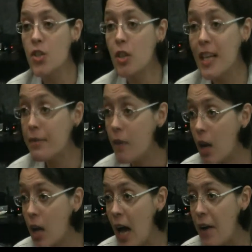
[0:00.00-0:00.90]
to live
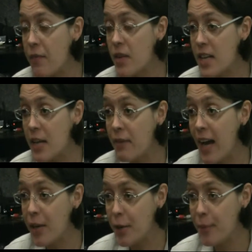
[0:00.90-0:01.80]
a life they
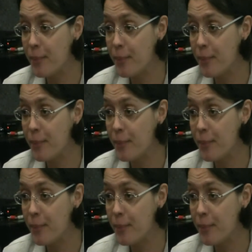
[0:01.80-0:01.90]
value.